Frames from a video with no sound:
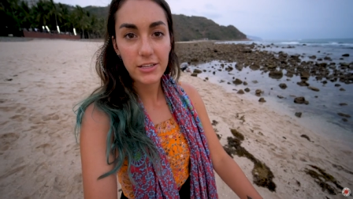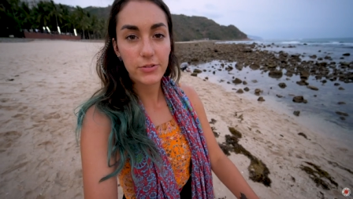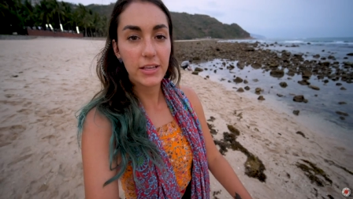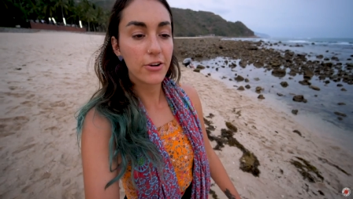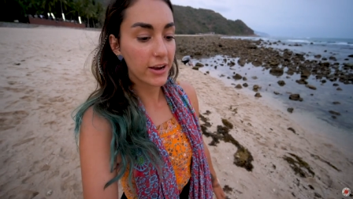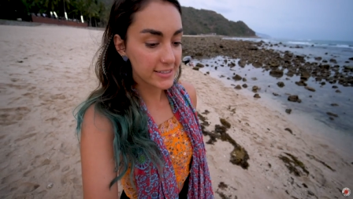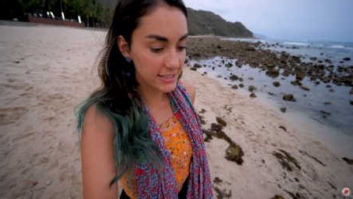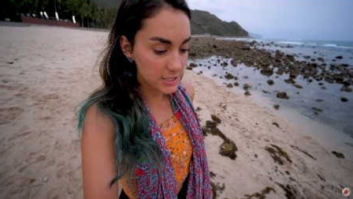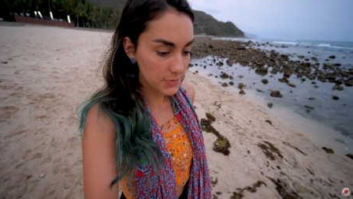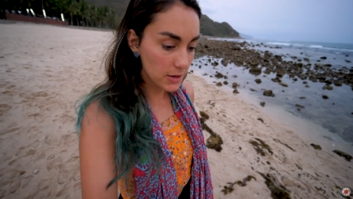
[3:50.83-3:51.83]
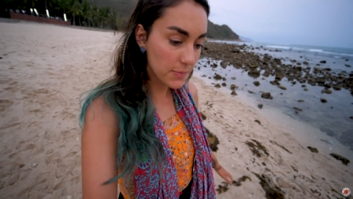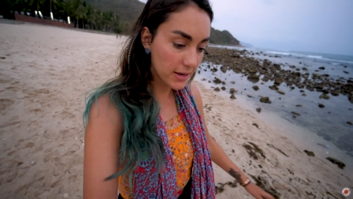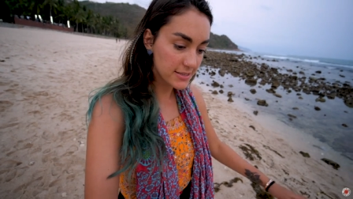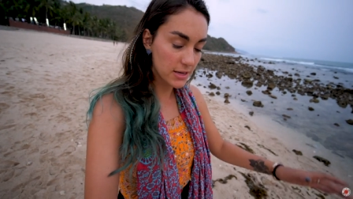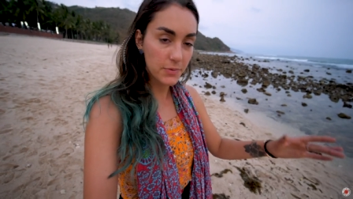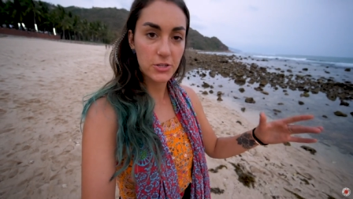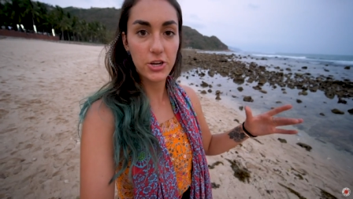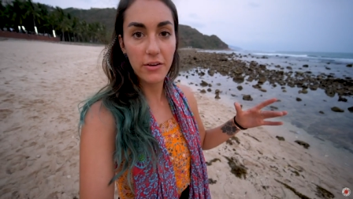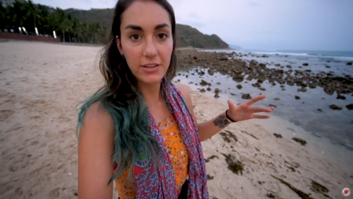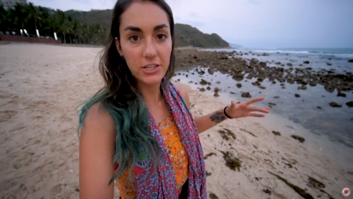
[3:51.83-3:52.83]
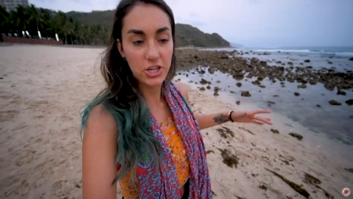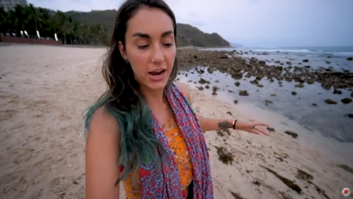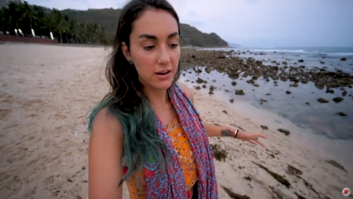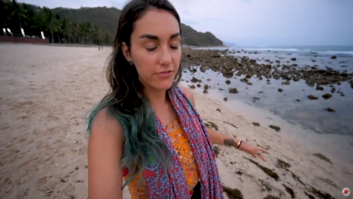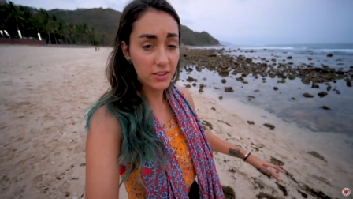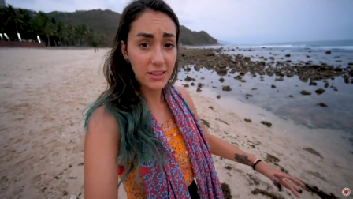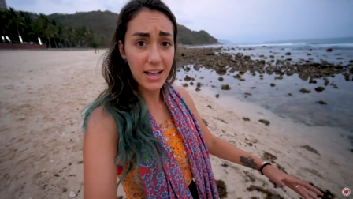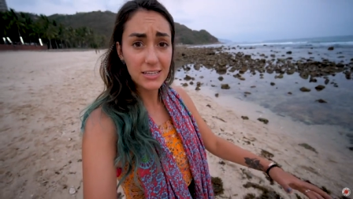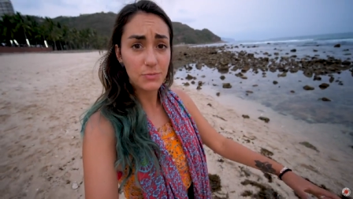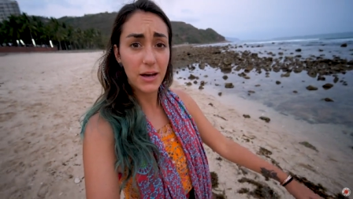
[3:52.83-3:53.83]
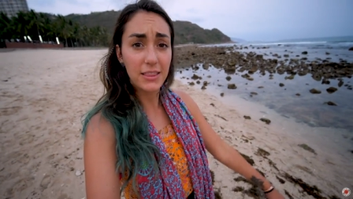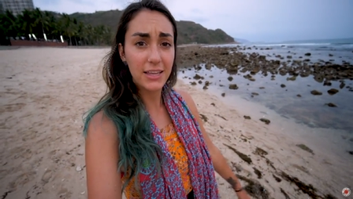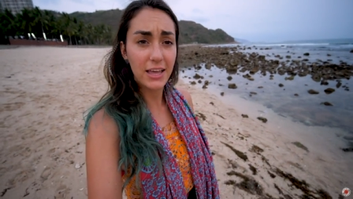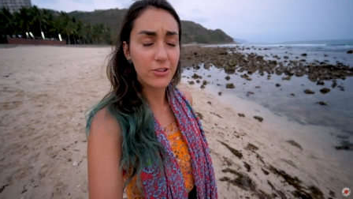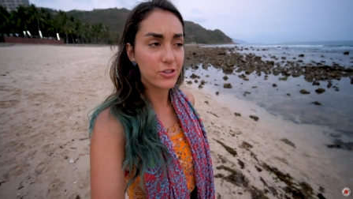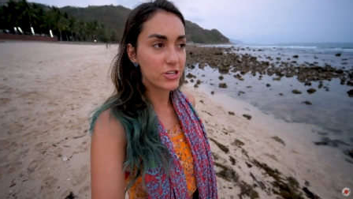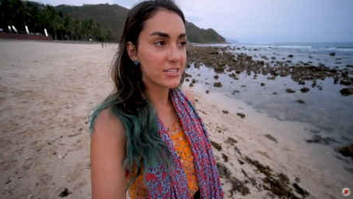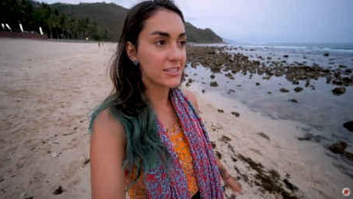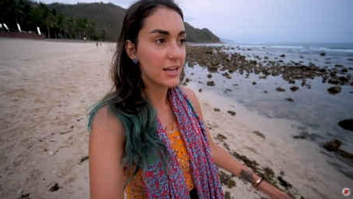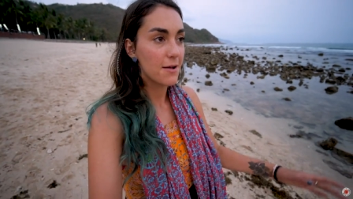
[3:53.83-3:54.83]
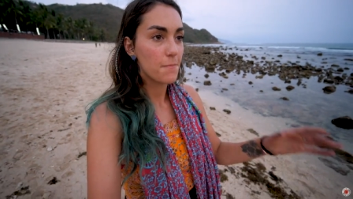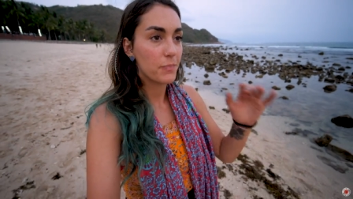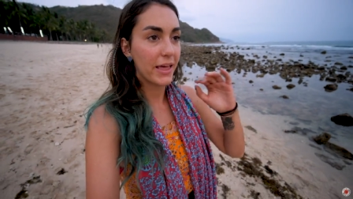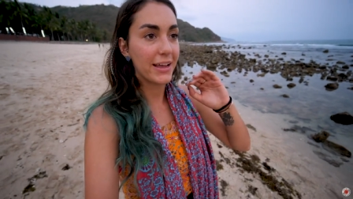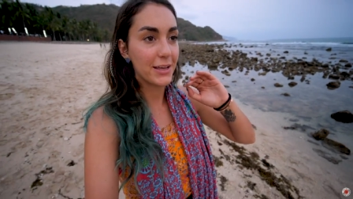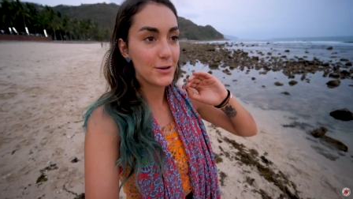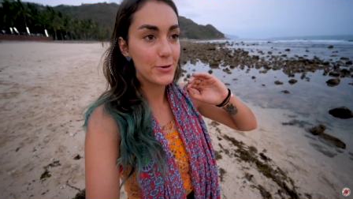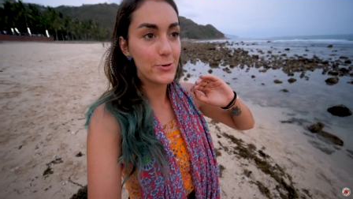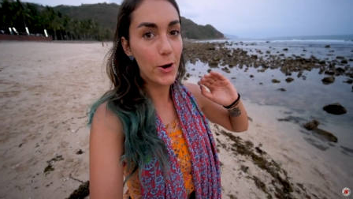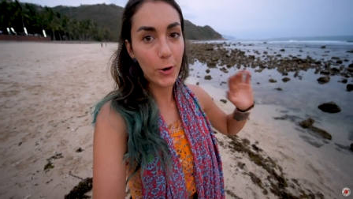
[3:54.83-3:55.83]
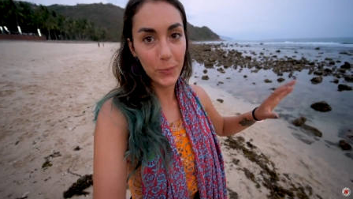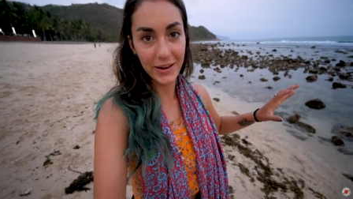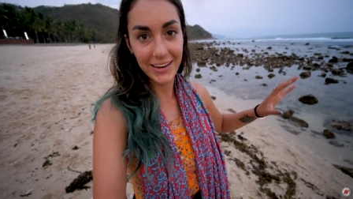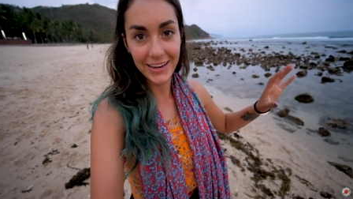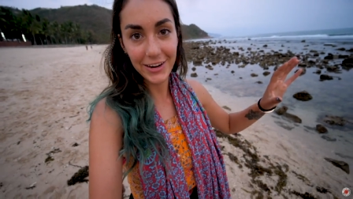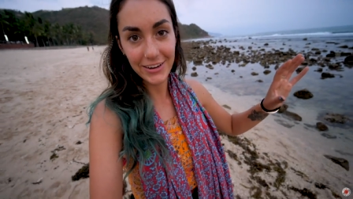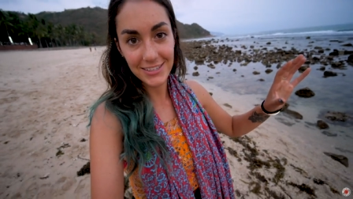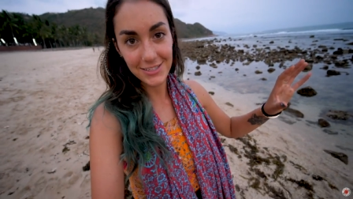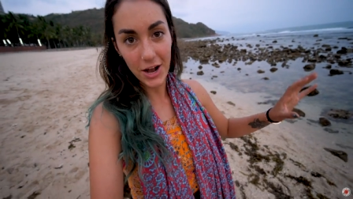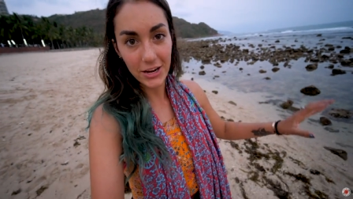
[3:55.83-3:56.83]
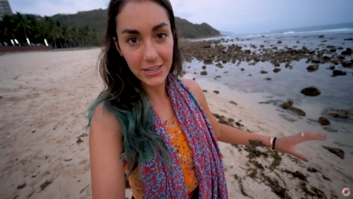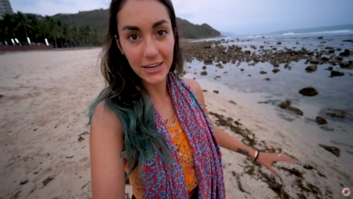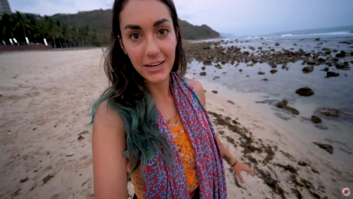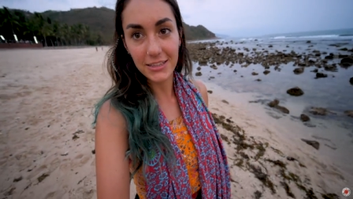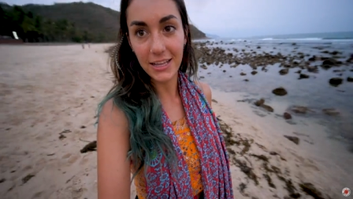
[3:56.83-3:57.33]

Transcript: It's really crazy to me because I've been traveling China for the last month and there's just like nobody here in Sanya.